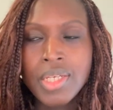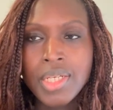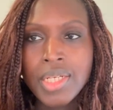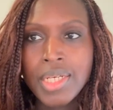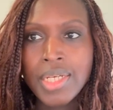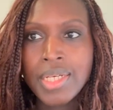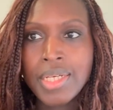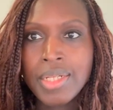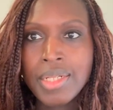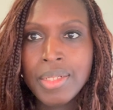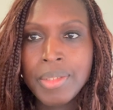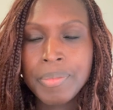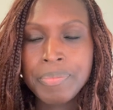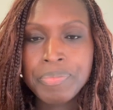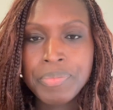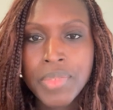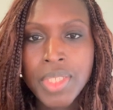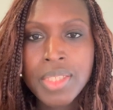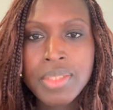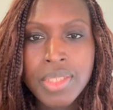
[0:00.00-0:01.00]

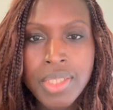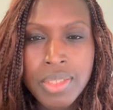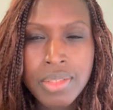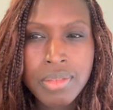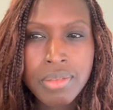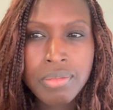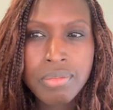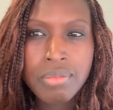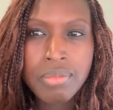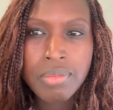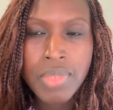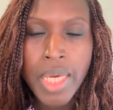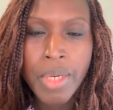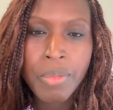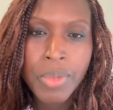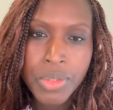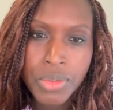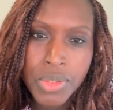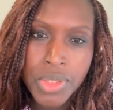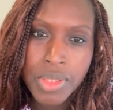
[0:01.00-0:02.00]
And then I
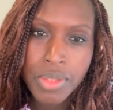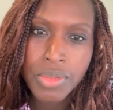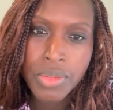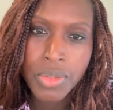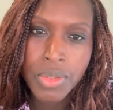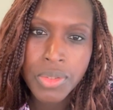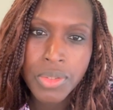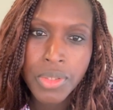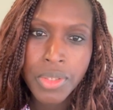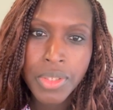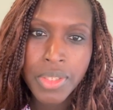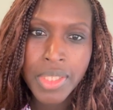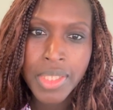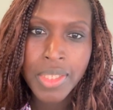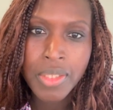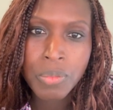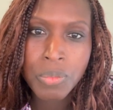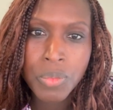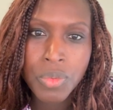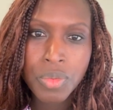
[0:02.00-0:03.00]
went to see a doctor
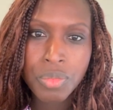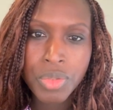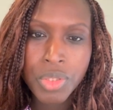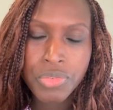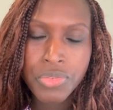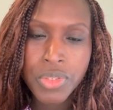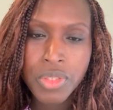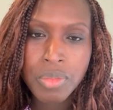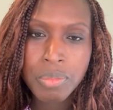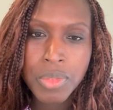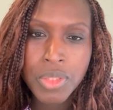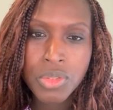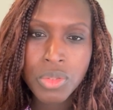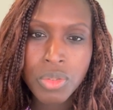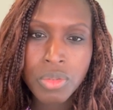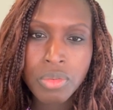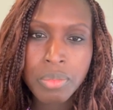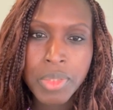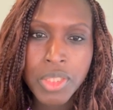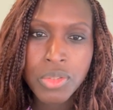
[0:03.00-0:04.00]
again who referred me
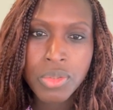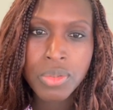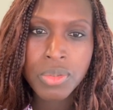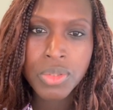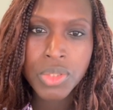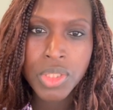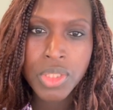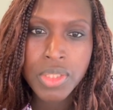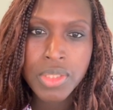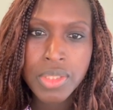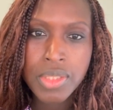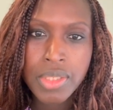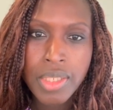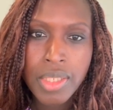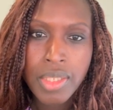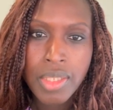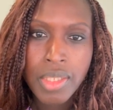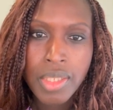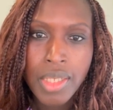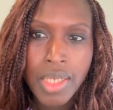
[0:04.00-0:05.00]
to a rheumatologist,
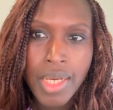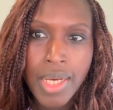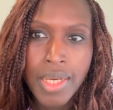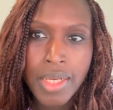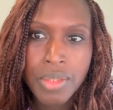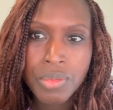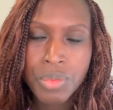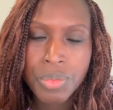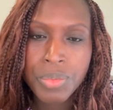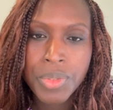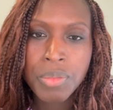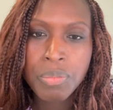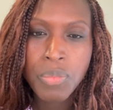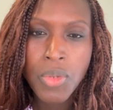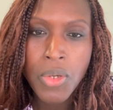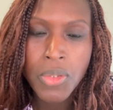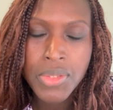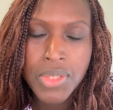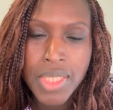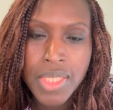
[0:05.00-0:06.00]
who ran
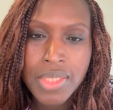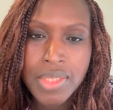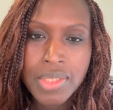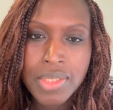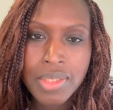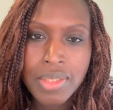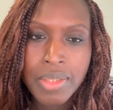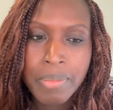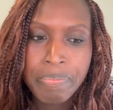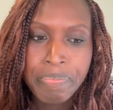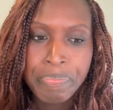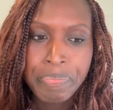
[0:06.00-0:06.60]
more tests.